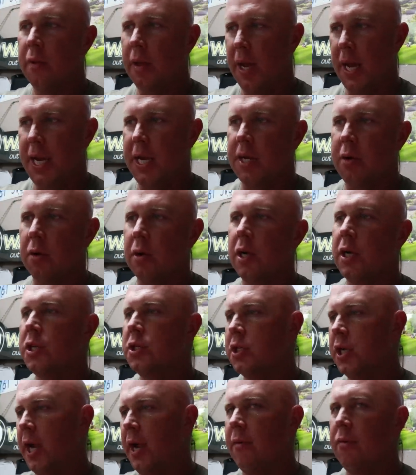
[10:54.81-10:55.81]
the
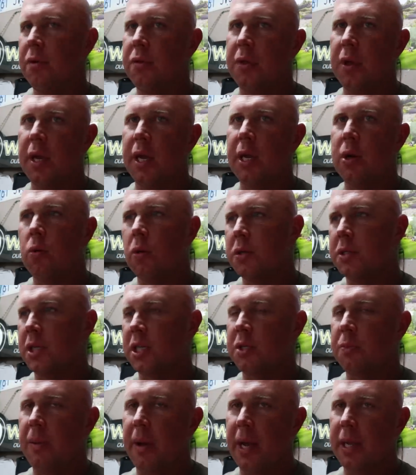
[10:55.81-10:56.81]
acreage, everything, what's
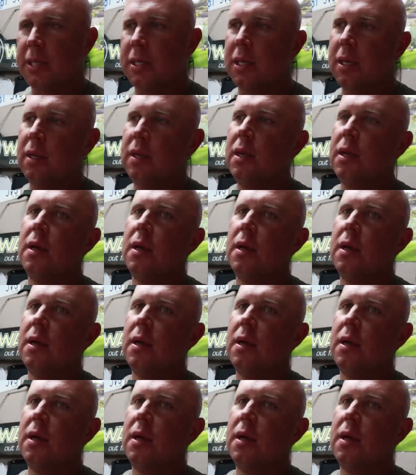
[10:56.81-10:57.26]
expected.